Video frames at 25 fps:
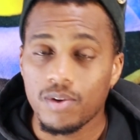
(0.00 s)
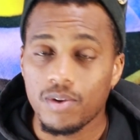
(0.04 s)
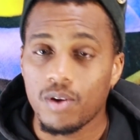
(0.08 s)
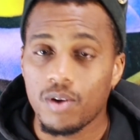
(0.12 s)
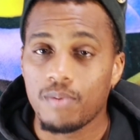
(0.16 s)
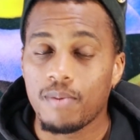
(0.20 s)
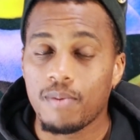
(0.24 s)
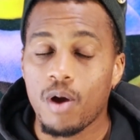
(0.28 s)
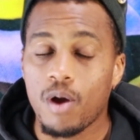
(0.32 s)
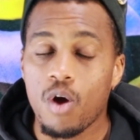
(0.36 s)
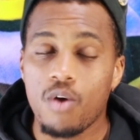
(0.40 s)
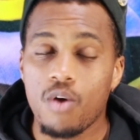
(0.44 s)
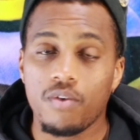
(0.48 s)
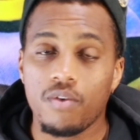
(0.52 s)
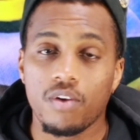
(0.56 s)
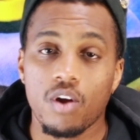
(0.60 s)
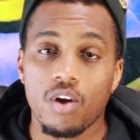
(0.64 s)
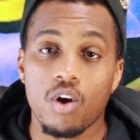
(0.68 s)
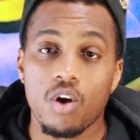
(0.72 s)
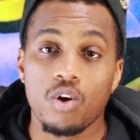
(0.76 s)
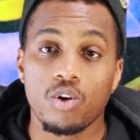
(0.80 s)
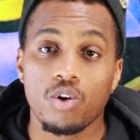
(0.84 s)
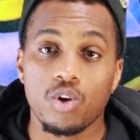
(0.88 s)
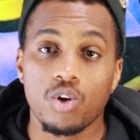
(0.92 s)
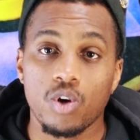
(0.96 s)
My
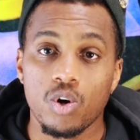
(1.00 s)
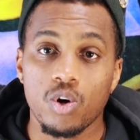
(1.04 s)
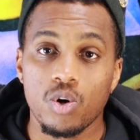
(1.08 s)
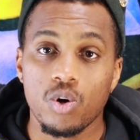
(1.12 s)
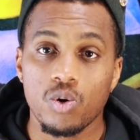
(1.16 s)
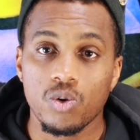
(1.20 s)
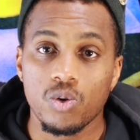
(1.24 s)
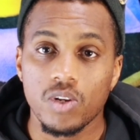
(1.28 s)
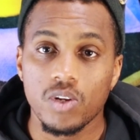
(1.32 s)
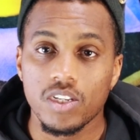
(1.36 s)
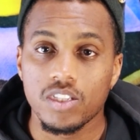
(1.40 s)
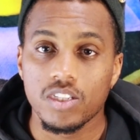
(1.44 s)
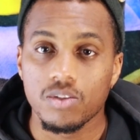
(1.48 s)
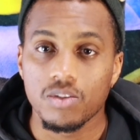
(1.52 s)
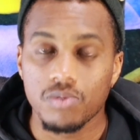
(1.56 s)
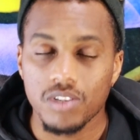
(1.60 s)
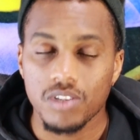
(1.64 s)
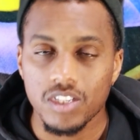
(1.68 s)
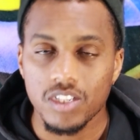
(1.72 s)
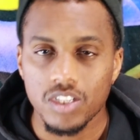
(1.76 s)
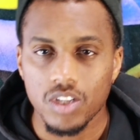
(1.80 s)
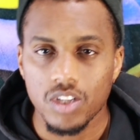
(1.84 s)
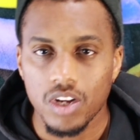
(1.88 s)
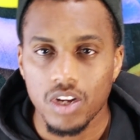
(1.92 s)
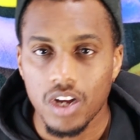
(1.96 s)
overall goal is to
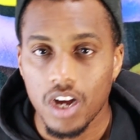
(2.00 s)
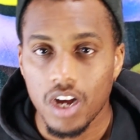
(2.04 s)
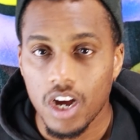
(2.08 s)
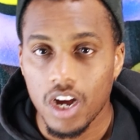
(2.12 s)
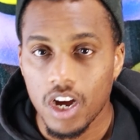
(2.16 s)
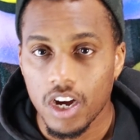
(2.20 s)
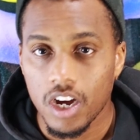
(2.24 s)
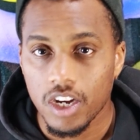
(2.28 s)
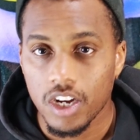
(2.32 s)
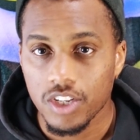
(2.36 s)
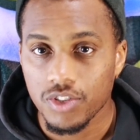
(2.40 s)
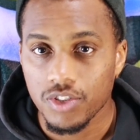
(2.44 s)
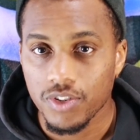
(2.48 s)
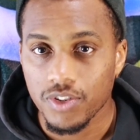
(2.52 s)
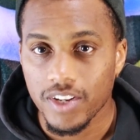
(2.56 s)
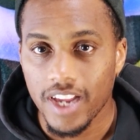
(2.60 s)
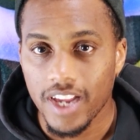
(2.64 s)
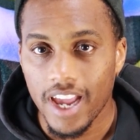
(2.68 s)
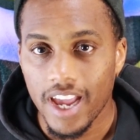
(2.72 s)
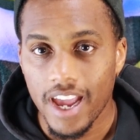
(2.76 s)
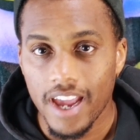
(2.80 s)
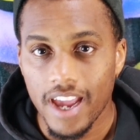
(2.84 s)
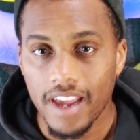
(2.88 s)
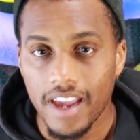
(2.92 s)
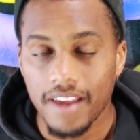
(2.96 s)
reach the
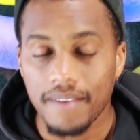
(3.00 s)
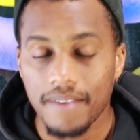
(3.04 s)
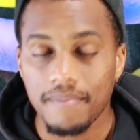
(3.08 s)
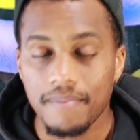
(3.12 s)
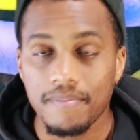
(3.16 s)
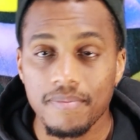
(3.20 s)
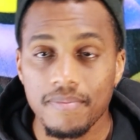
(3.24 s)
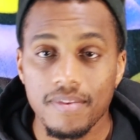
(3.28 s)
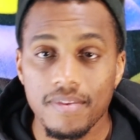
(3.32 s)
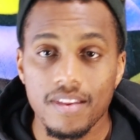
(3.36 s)
100K.